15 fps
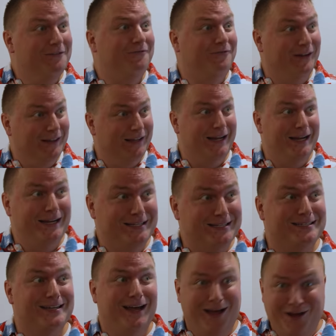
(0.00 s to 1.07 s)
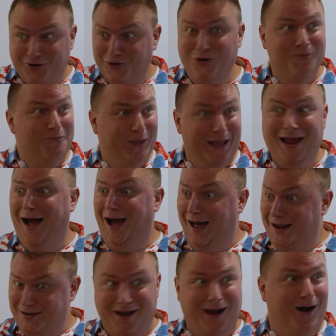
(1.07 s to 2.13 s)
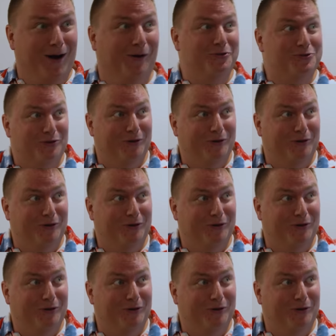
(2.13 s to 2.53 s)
Feliz cumpleaños,